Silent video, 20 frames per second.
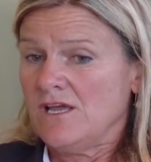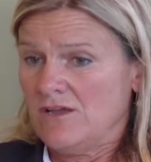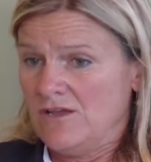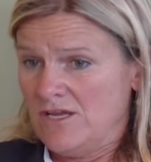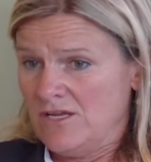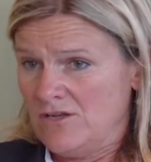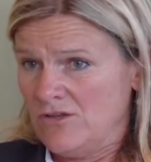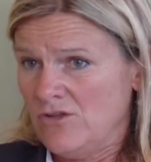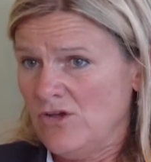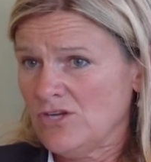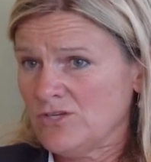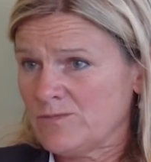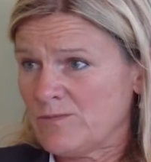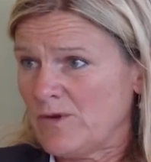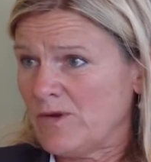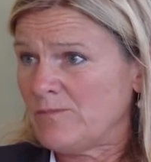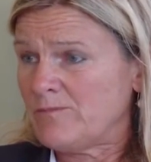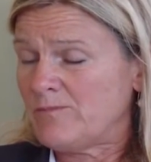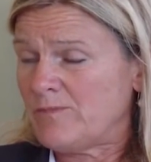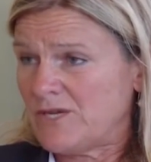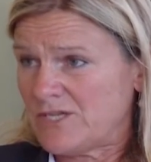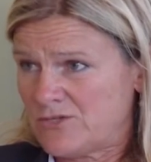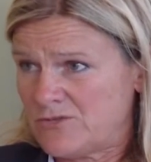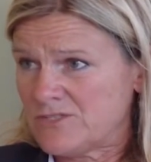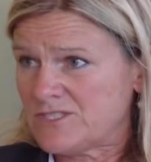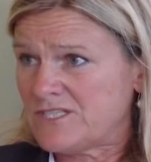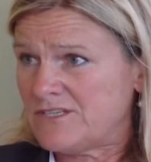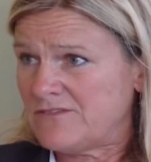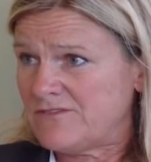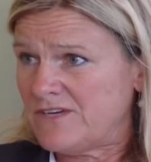in a large part by
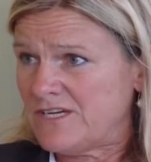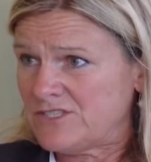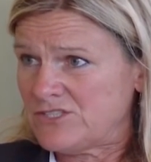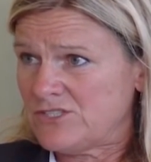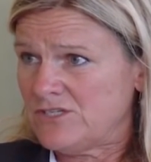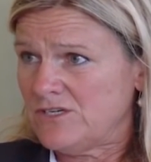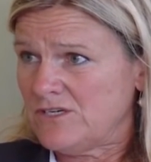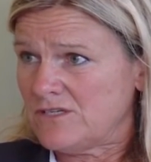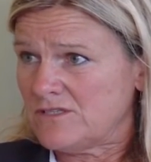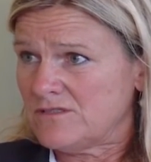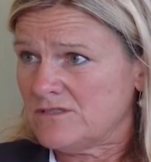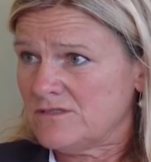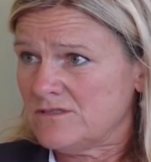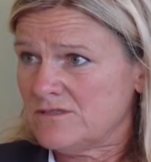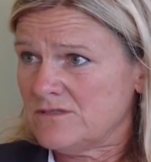Christine Vachon,